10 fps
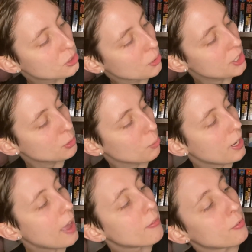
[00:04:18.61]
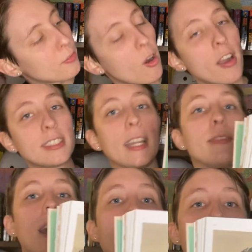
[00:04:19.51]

So in this one, we have frogs that have tied